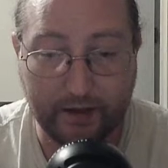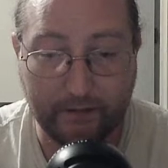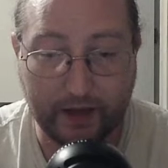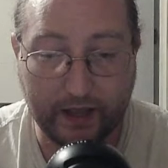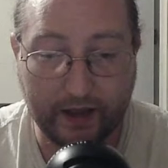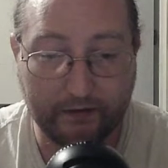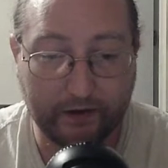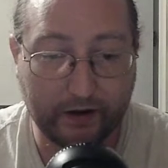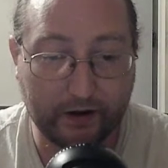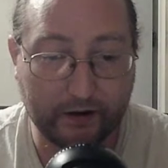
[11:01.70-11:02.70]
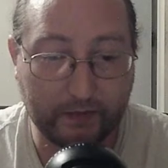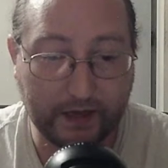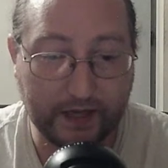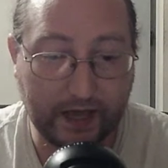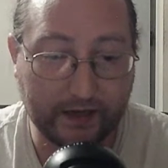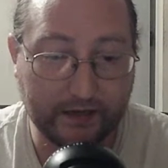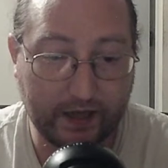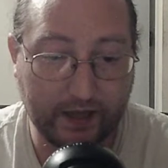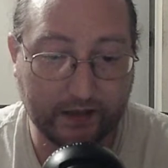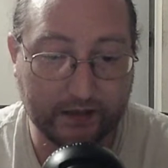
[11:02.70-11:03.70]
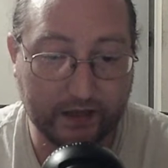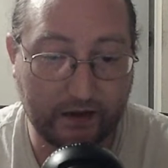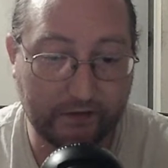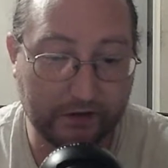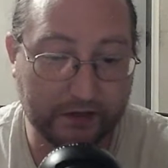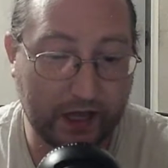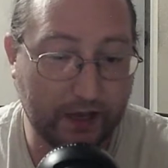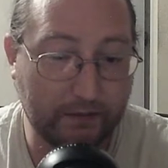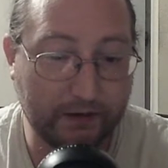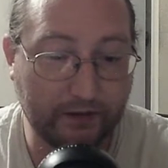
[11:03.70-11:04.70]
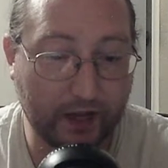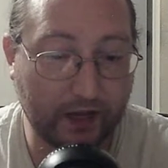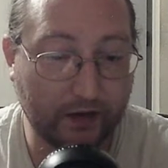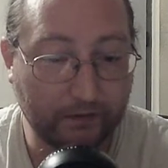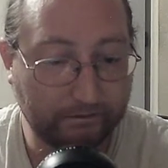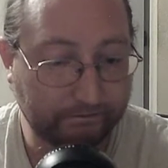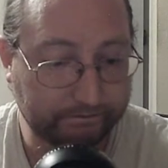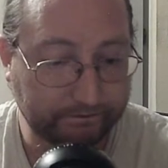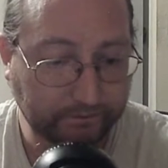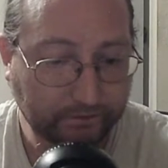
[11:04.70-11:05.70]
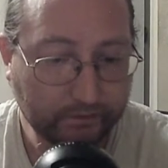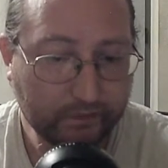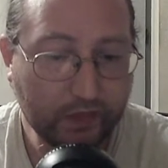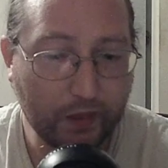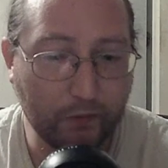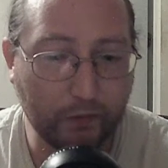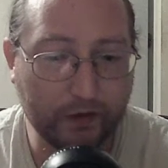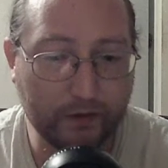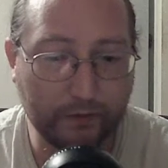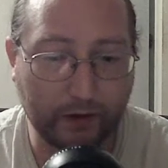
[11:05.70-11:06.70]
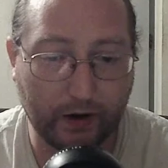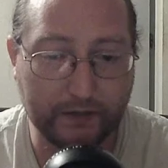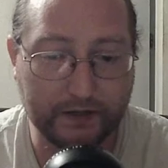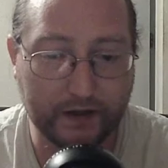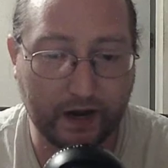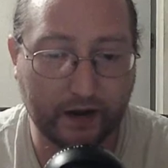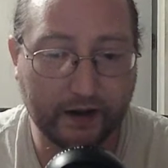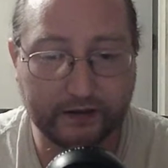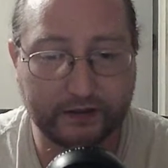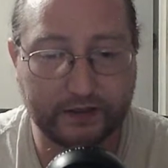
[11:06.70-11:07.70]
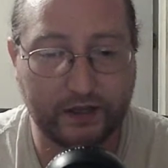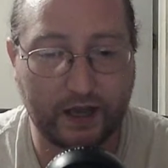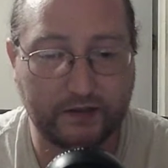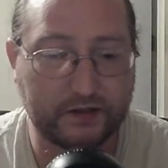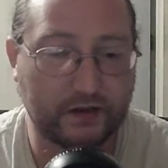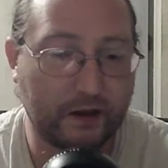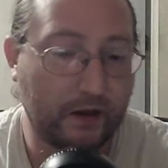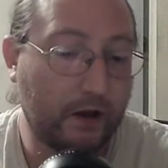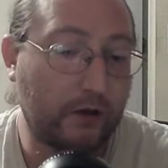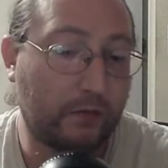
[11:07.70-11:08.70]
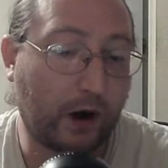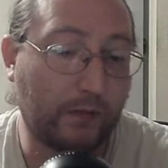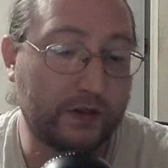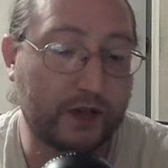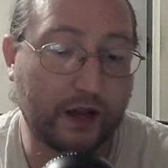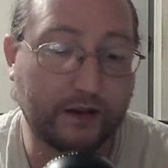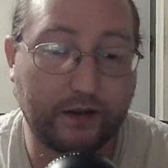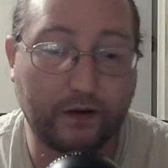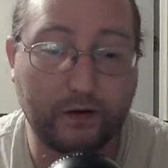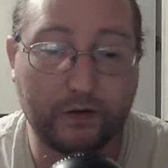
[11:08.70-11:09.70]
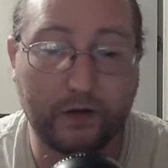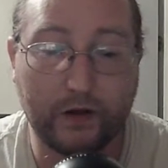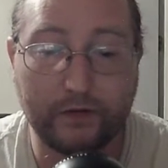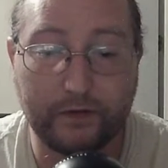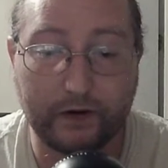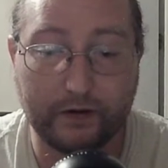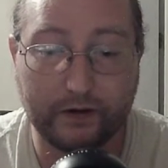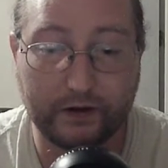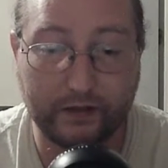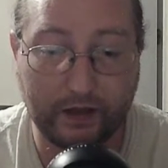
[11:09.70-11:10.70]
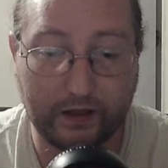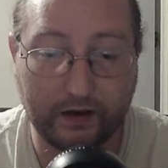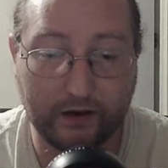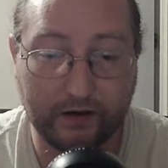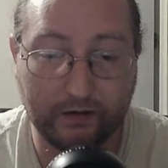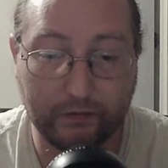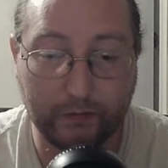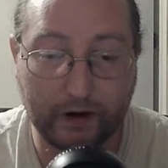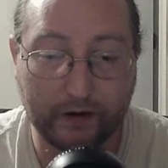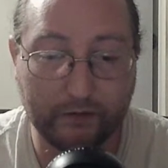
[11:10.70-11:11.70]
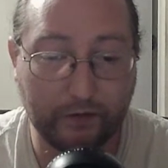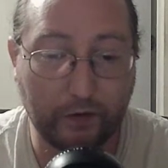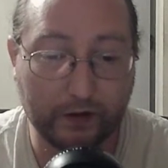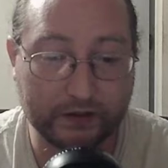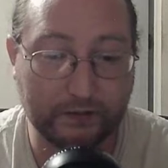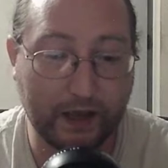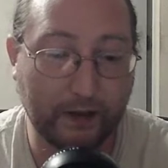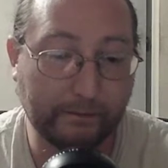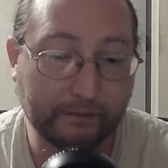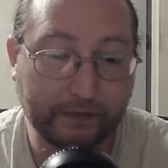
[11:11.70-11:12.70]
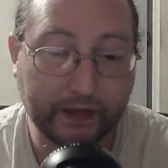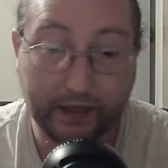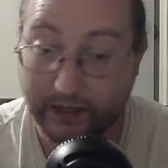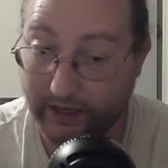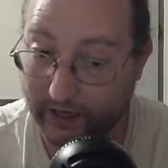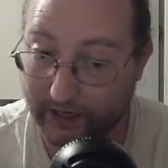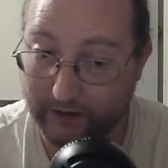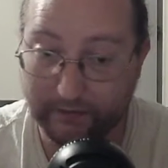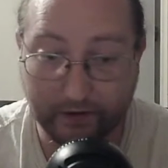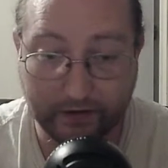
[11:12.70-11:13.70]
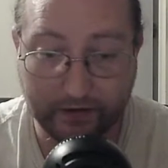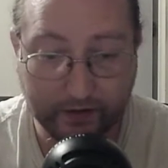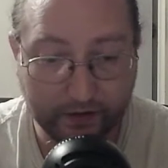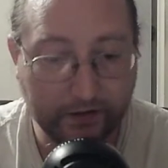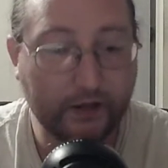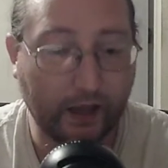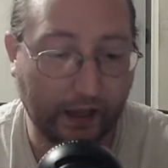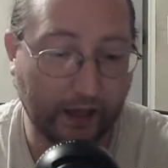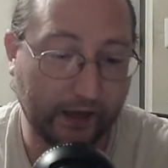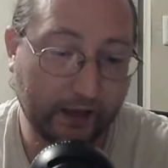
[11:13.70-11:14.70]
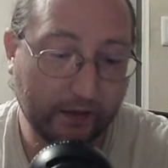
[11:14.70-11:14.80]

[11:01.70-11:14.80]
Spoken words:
I ever heard my dad take the Savior's name in vain. "What do you promise, Gary?" she asked. "Promise not to go no further than where it forks, ma'am." "Any further?" "Any."